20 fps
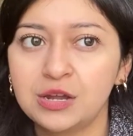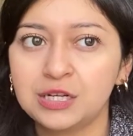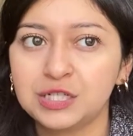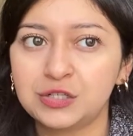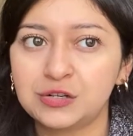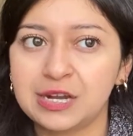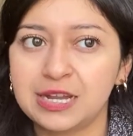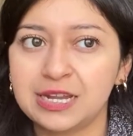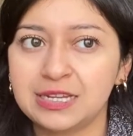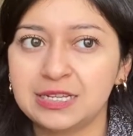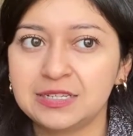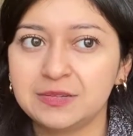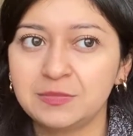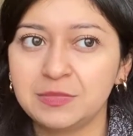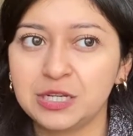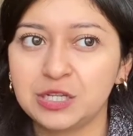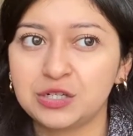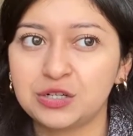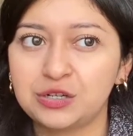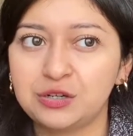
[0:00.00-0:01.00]
trying to
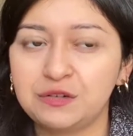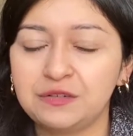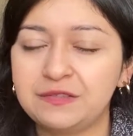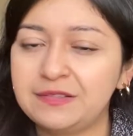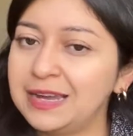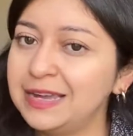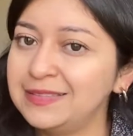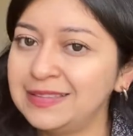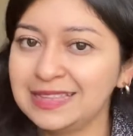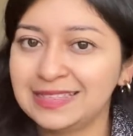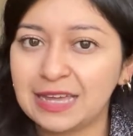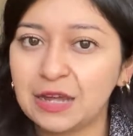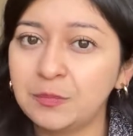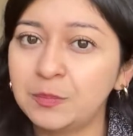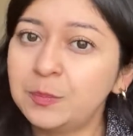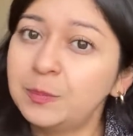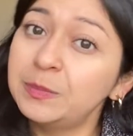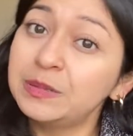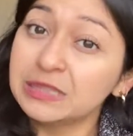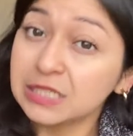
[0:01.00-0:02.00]
make sure you find like that
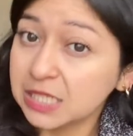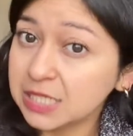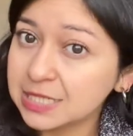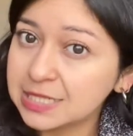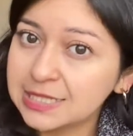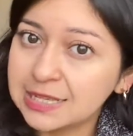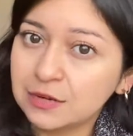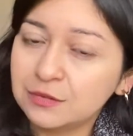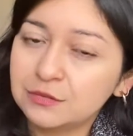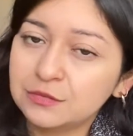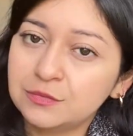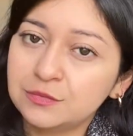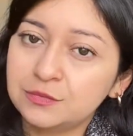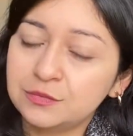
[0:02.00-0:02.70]
place, that